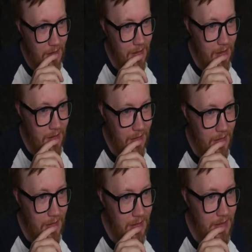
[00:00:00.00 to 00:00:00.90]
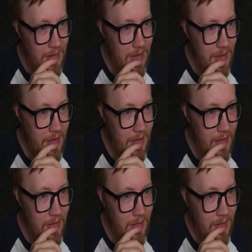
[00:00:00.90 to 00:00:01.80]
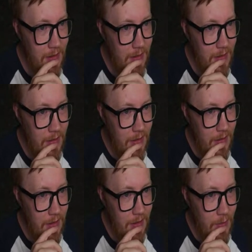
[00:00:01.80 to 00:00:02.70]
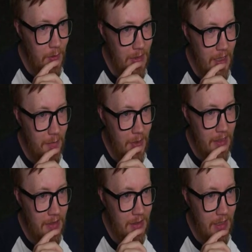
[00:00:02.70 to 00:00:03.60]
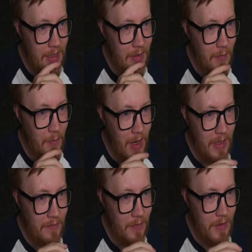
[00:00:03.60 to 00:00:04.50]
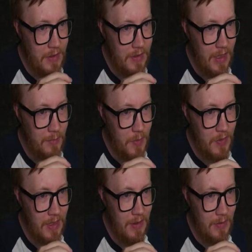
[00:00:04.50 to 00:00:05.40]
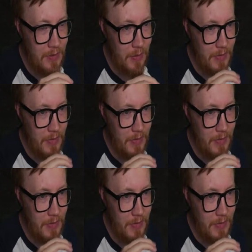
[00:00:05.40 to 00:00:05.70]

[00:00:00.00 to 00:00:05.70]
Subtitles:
Let's see. Normally I paint the area white first, then put yellow on top.